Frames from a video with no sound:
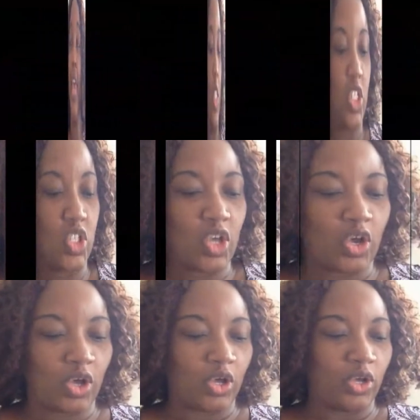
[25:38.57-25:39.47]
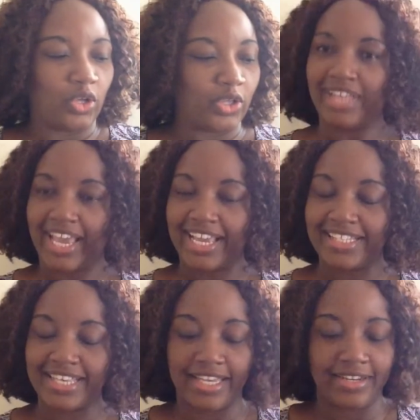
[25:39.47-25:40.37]
So, like I
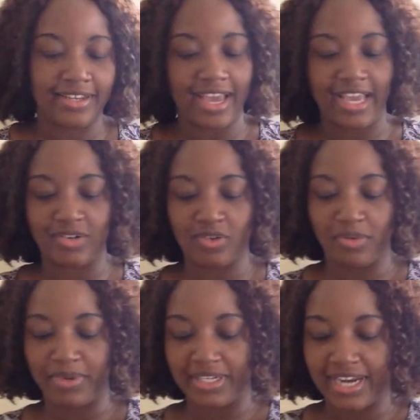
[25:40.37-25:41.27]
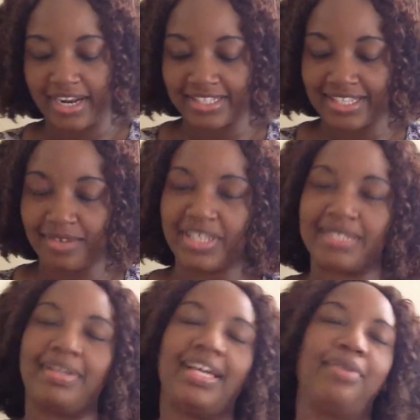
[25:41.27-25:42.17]
said, I grew up in Dar es
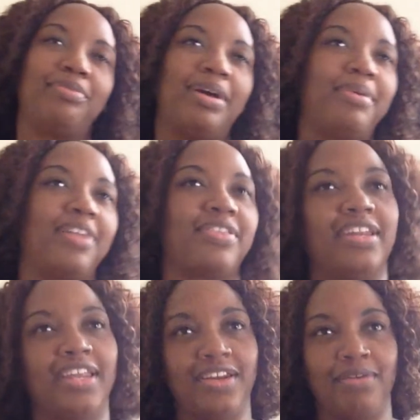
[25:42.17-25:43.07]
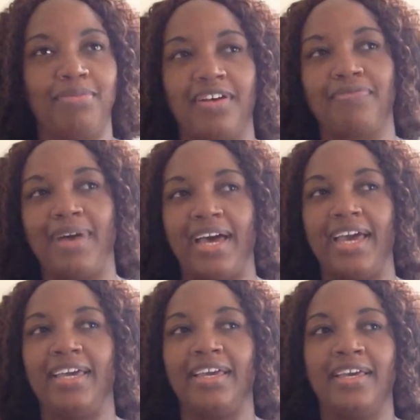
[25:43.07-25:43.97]
Salaam with my mother and a number of
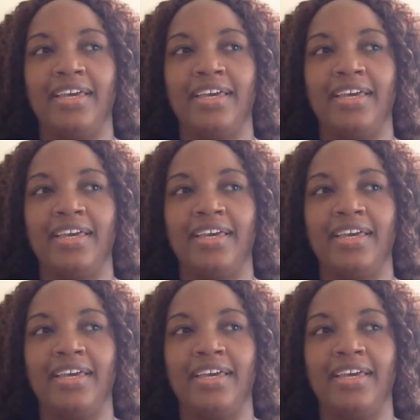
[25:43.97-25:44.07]
my